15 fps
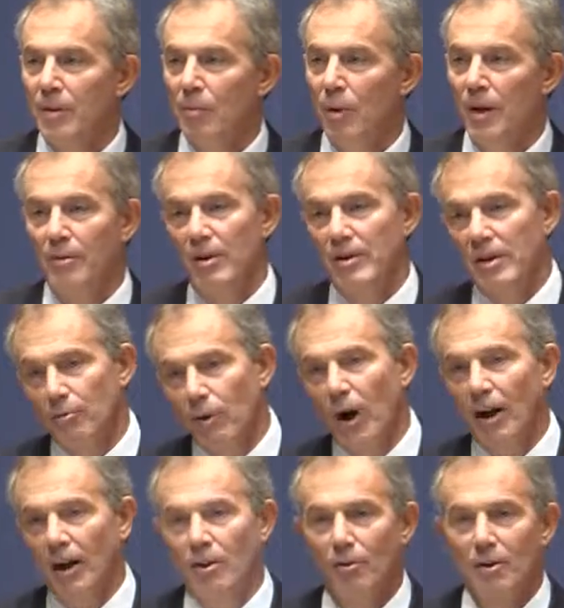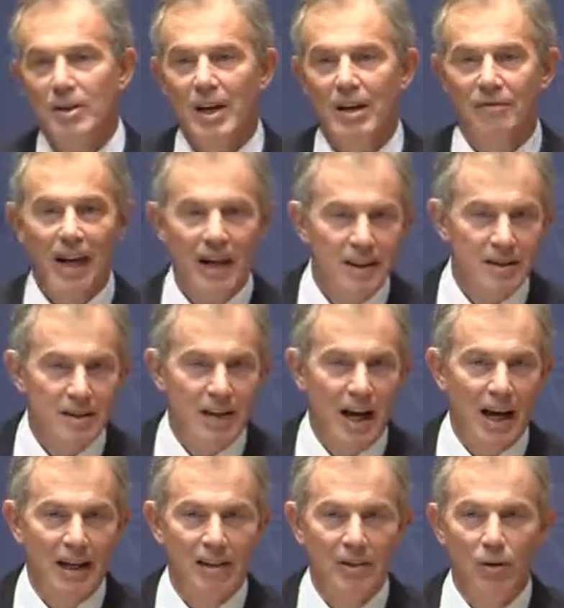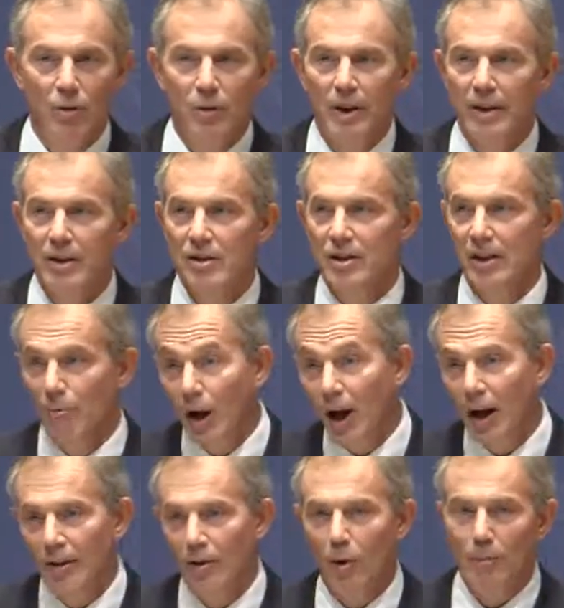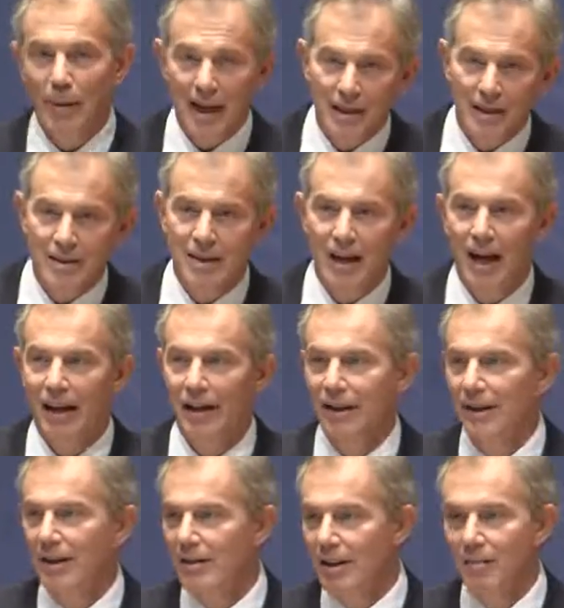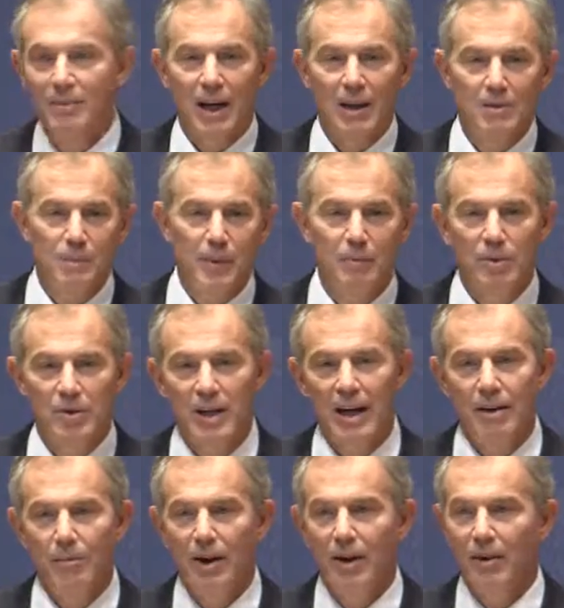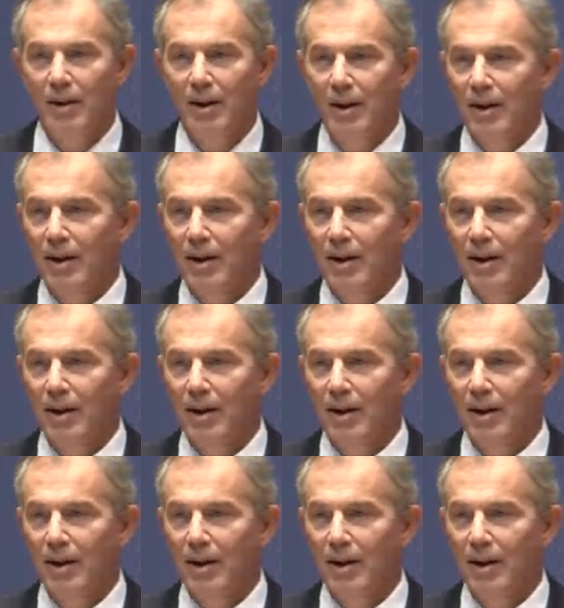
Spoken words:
whether it's Iraq or it's Afghanistan or it's Iran or Pakistan, and sometimes people say, well,